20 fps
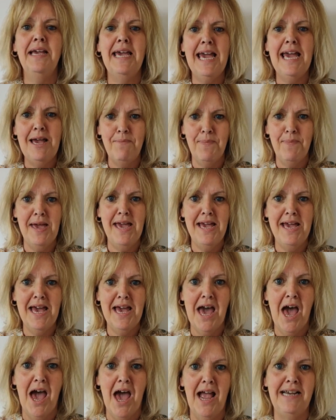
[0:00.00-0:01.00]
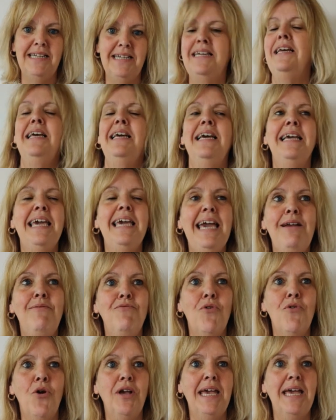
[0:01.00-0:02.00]
Keep being kind,
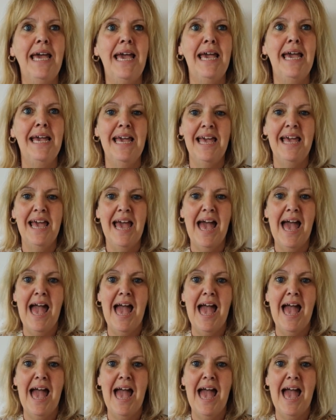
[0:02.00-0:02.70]
keep rocking,